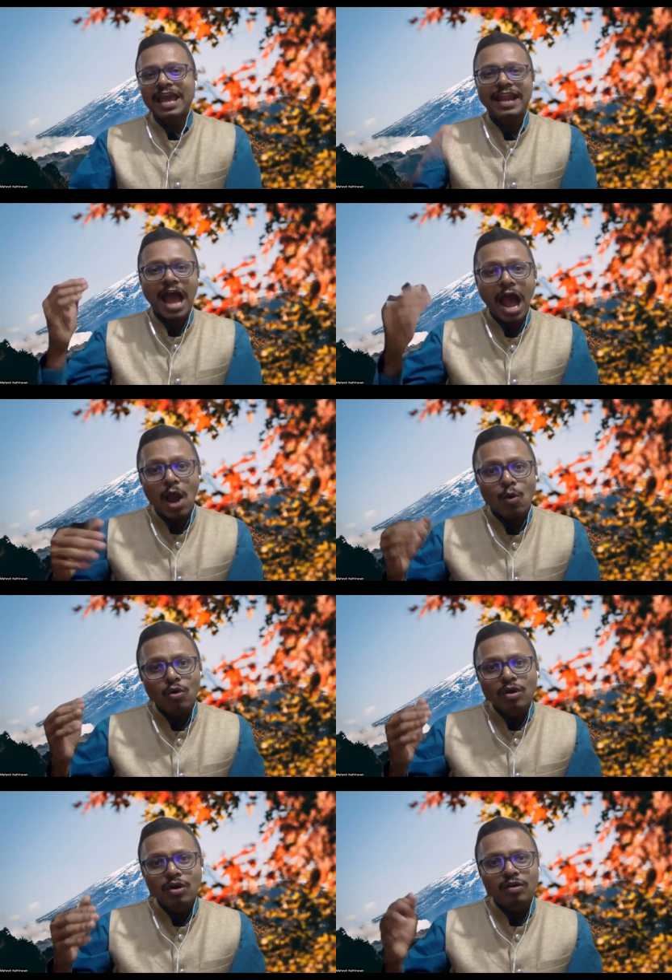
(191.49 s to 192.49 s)
and
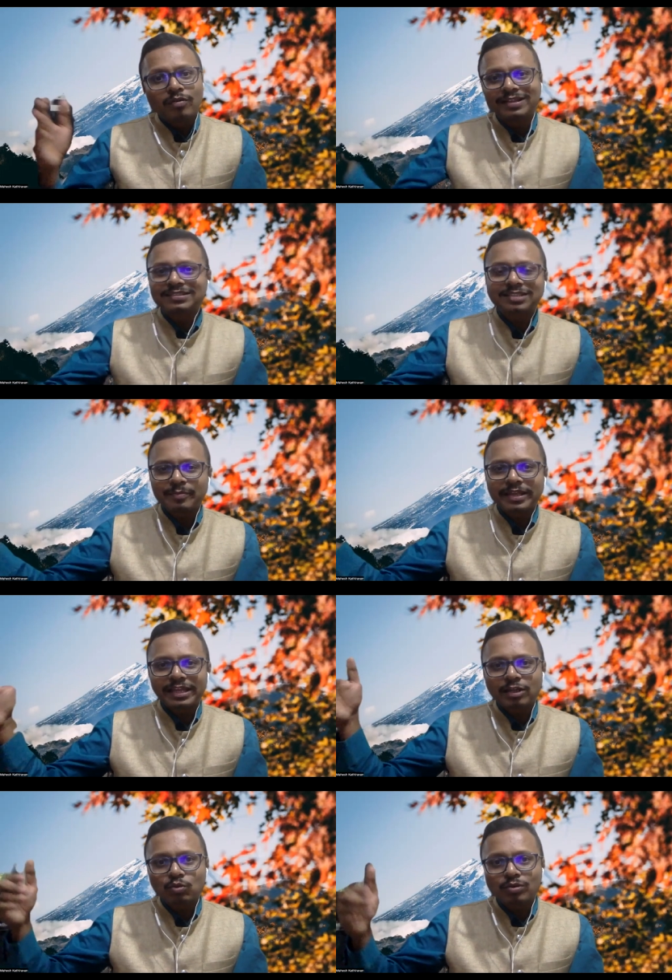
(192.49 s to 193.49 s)
how this coming
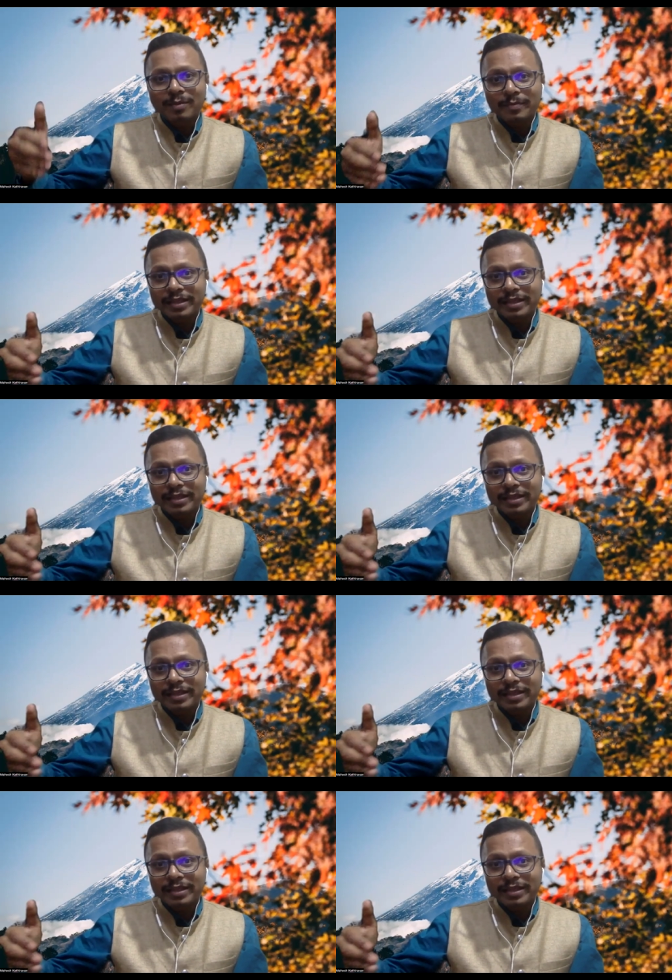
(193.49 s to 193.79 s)
into